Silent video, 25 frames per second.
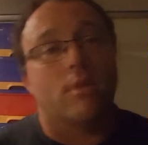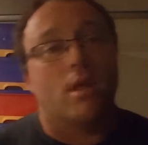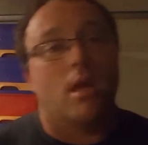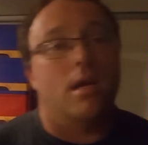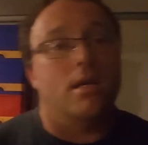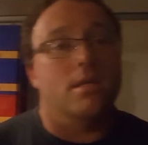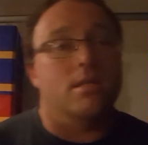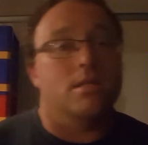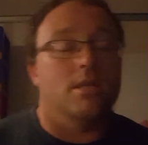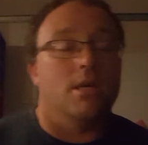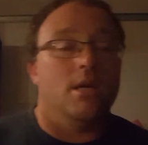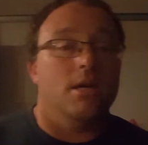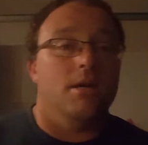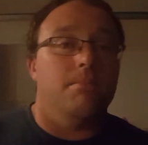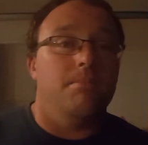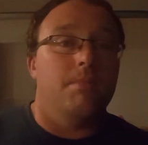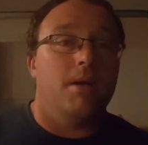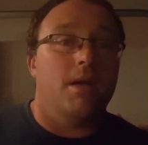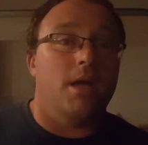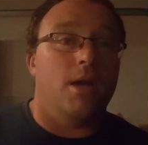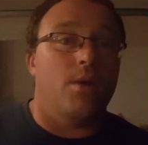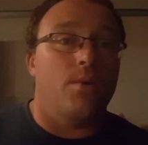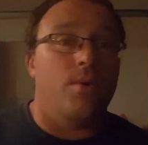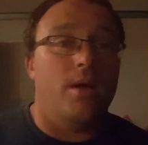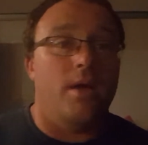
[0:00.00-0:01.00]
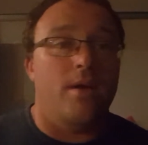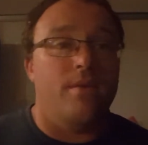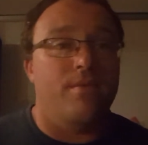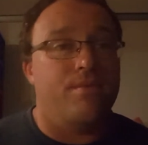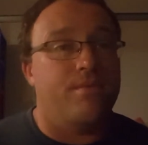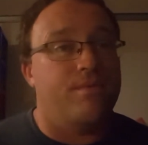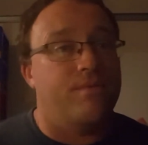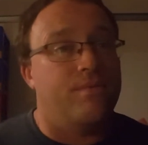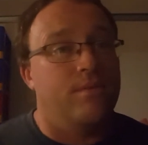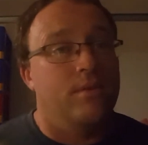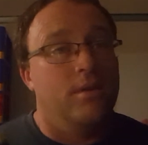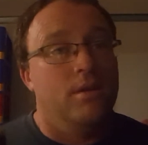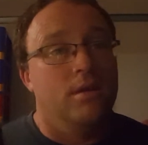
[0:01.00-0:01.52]
It's a mango
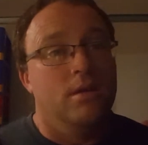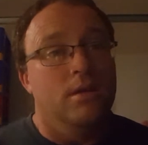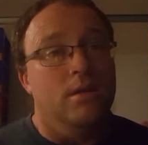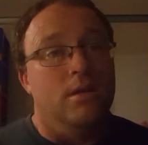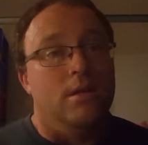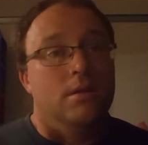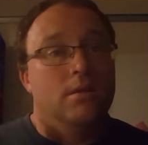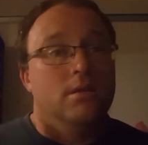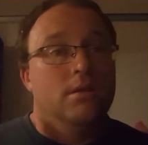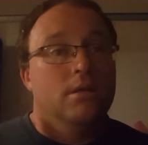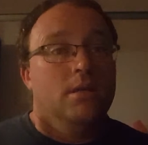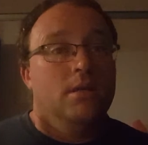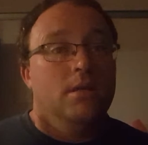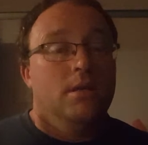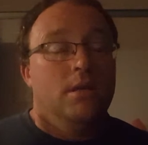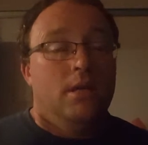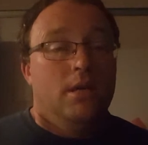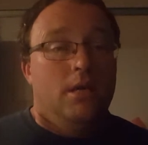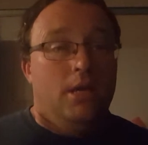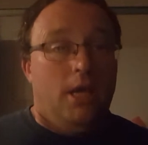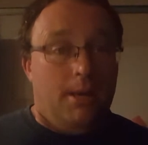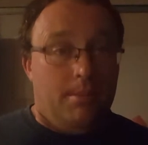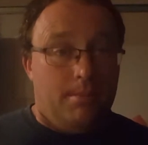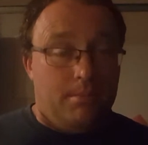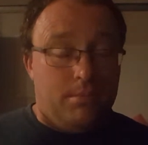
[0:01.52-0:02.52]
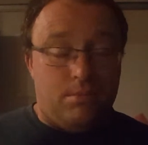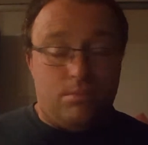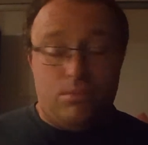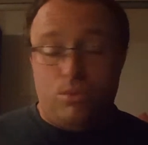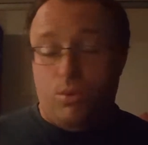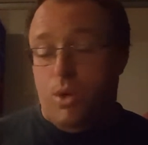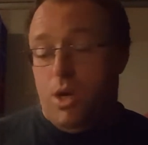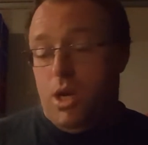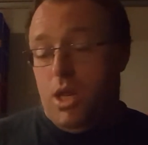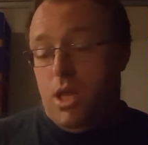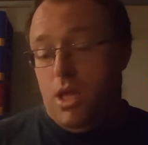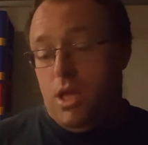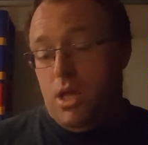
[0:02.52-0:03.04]
heff
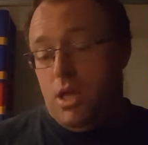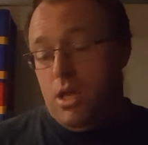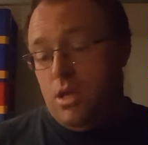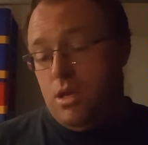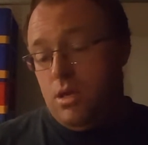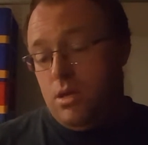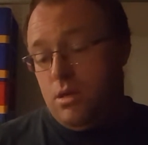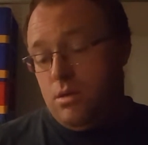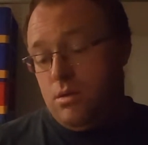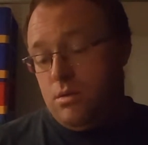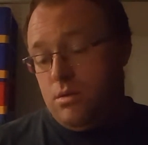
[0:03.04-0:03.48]
M20